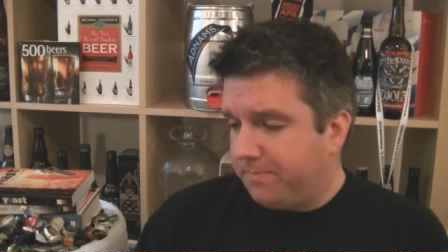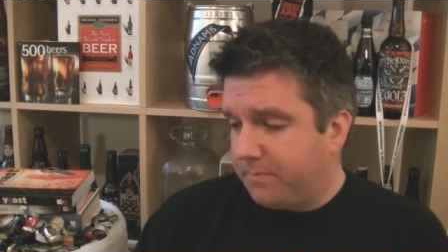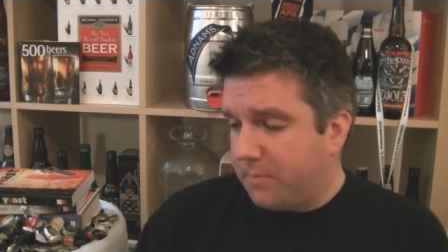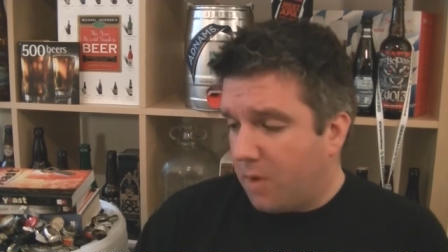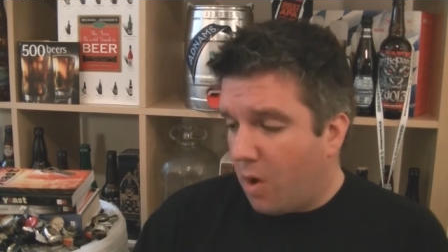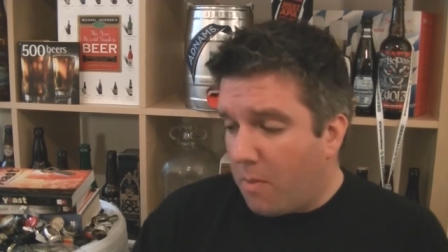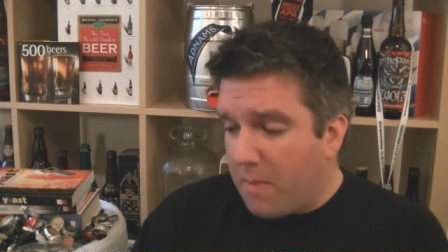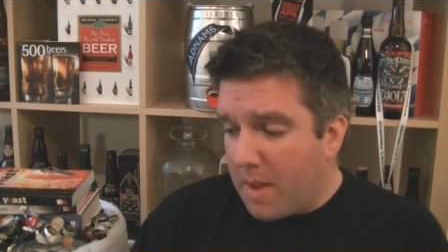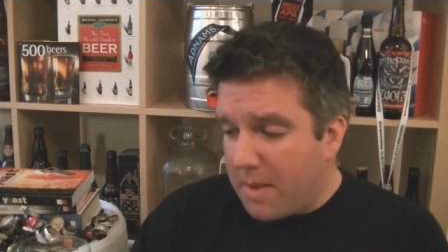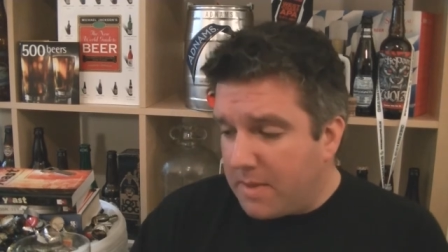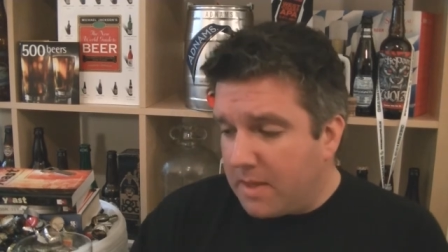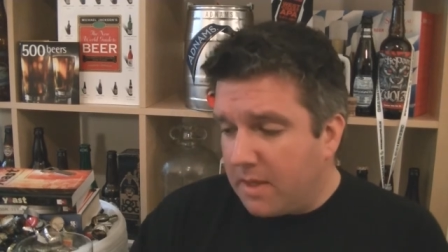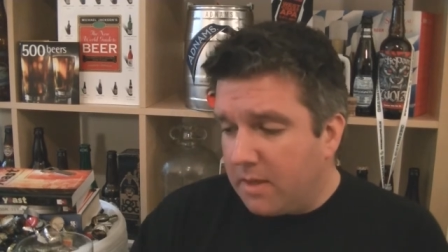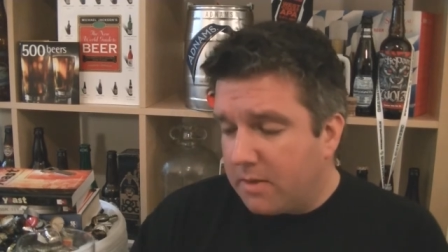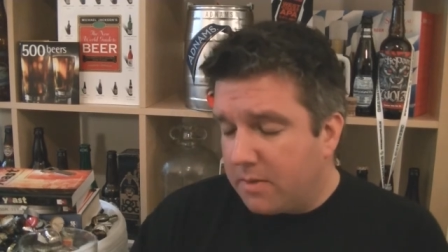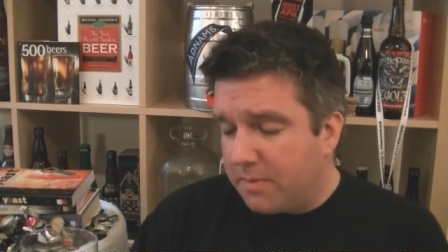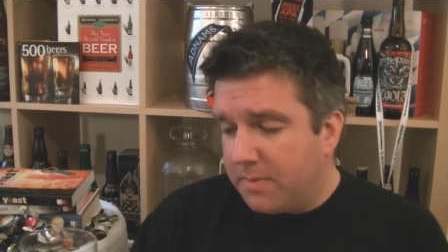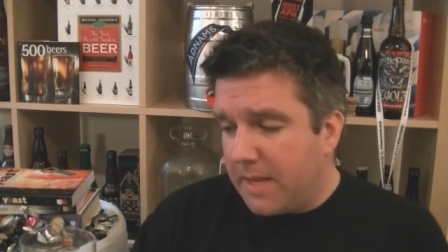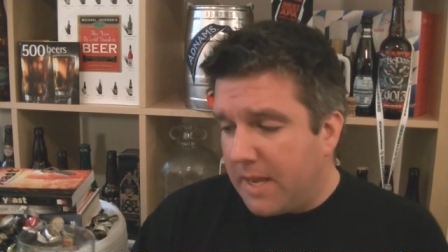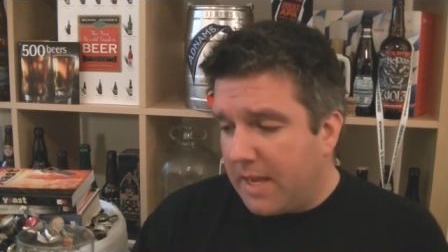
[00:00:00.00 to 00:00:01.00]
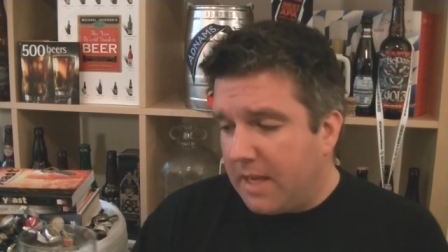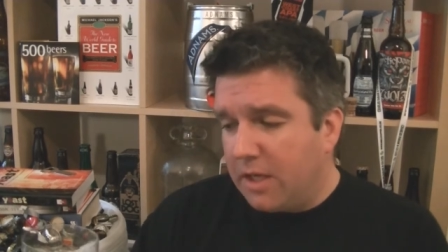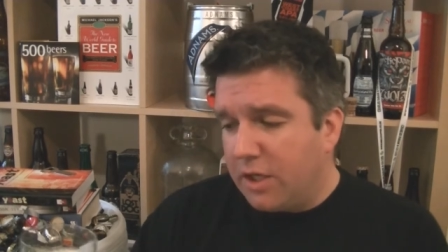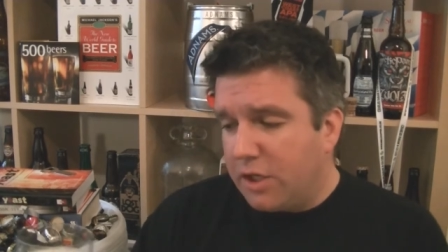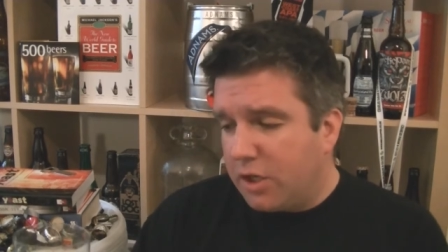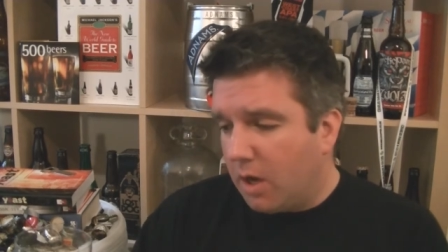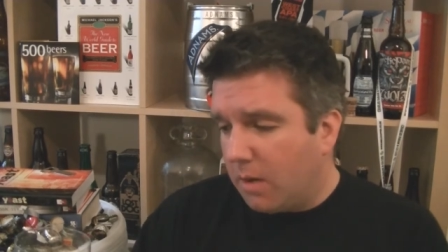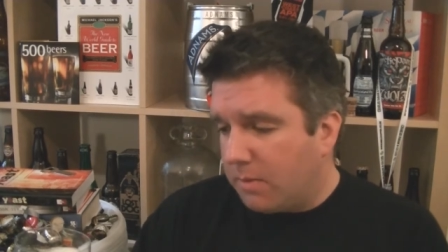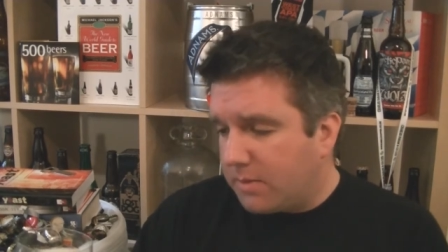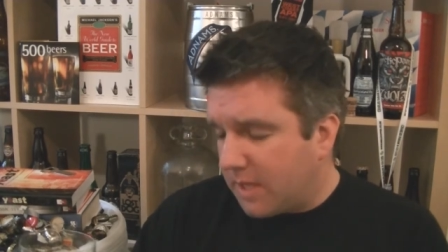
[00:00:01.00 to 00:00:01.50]
or maybe some
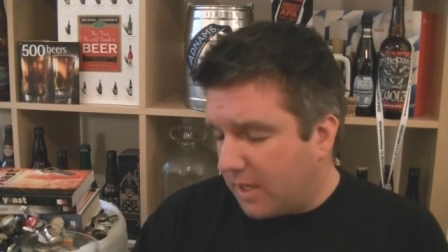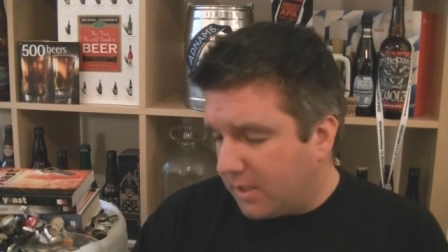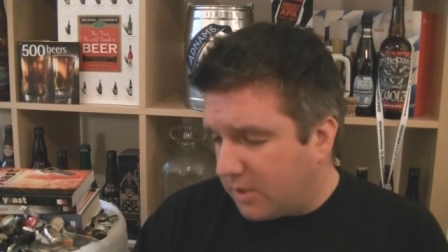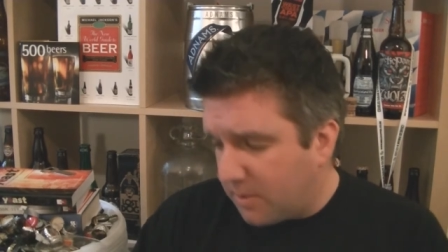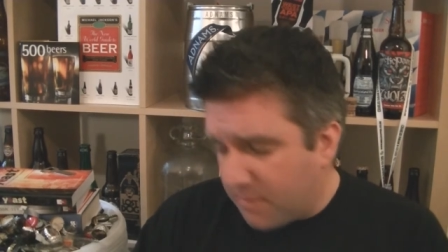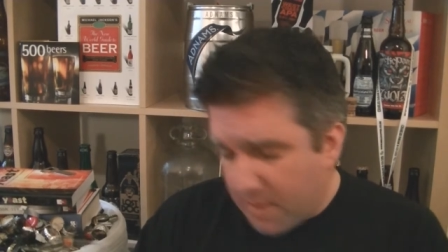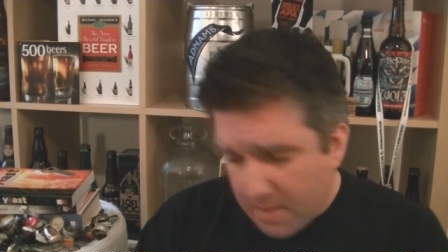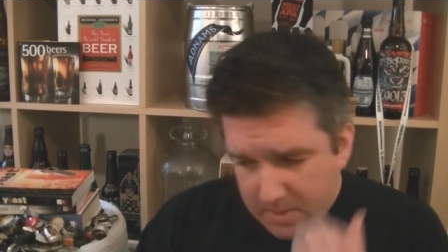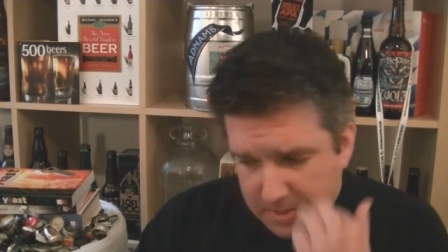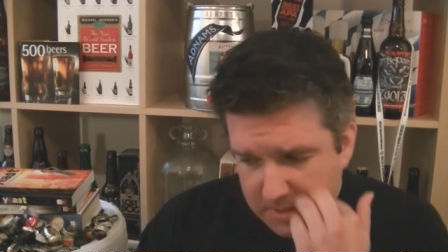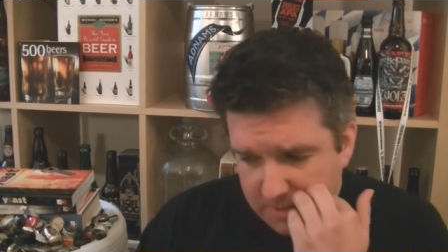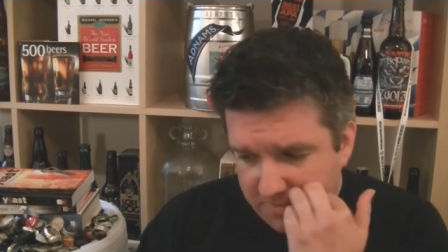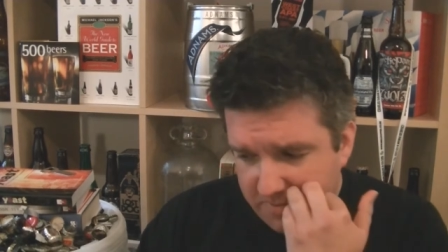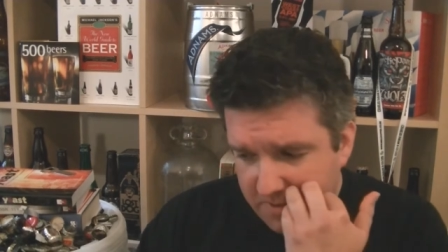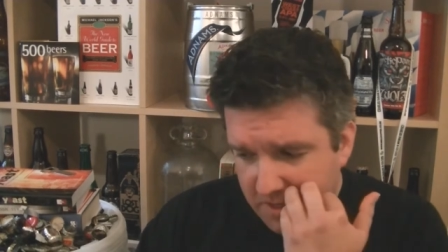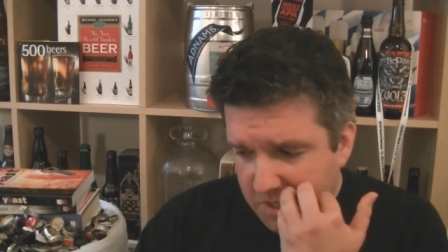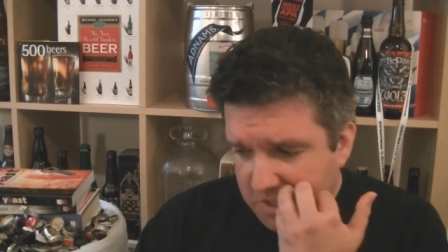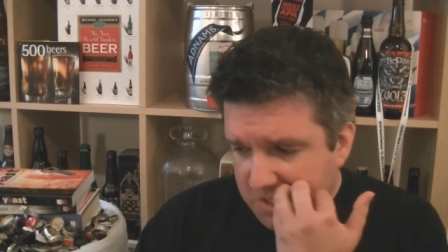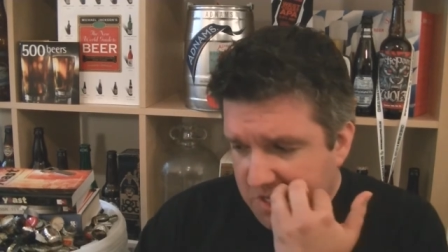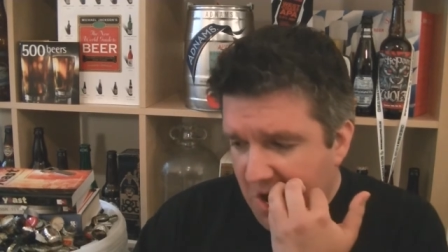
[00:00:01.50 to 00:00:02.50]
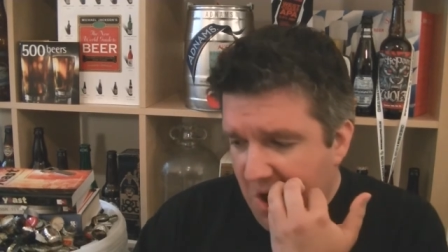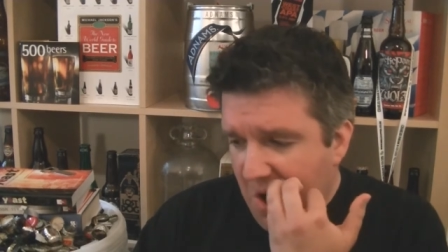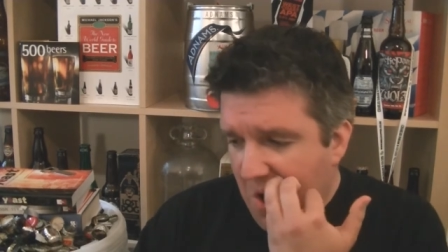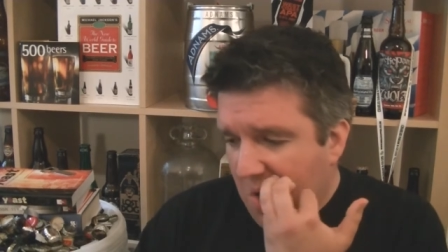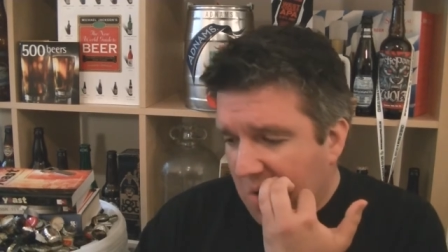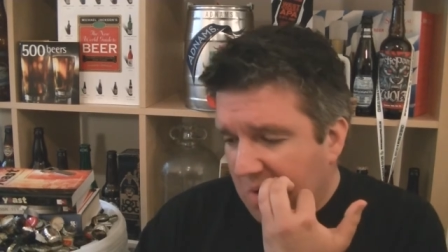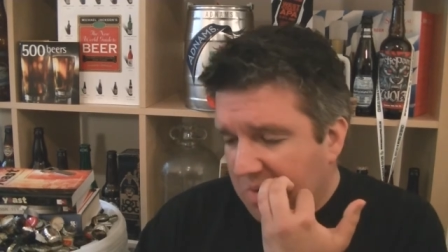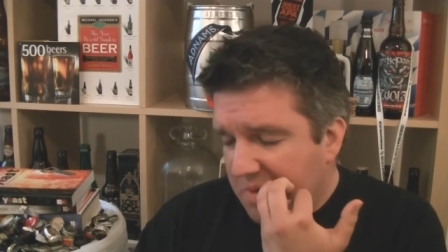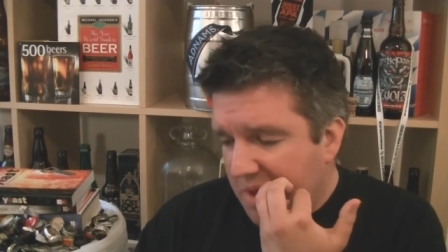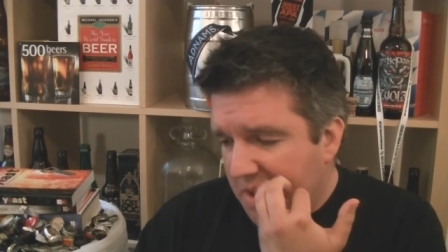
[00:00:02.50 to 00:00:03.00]
English hops actually, maybe some First
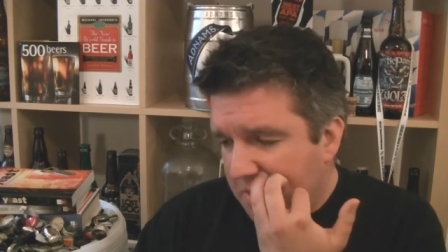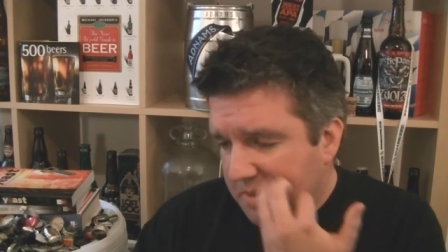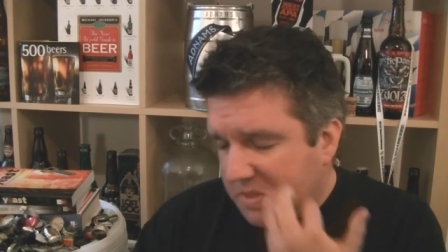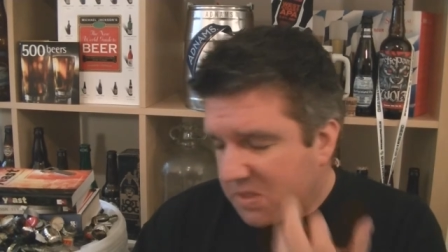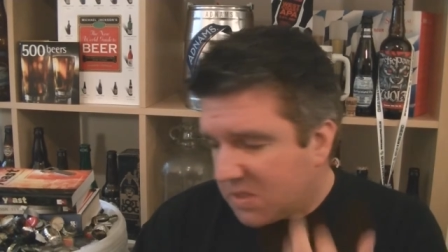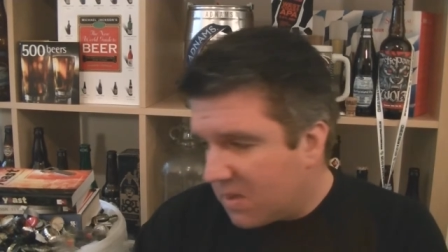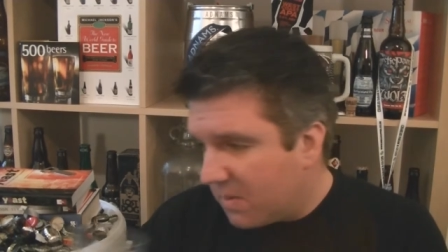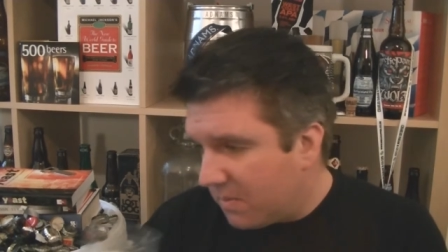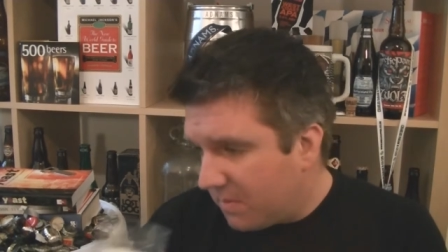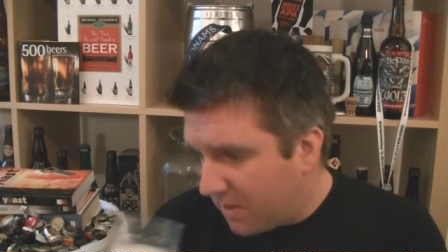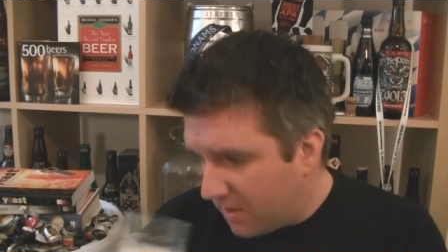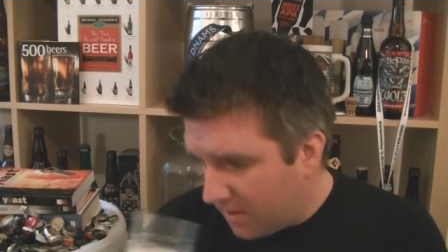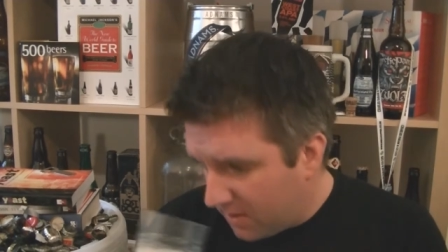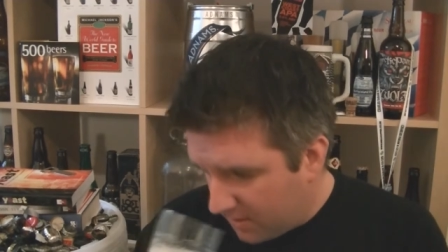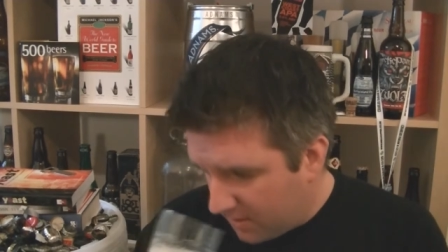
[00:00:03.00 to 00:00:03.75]
Gold, maybe some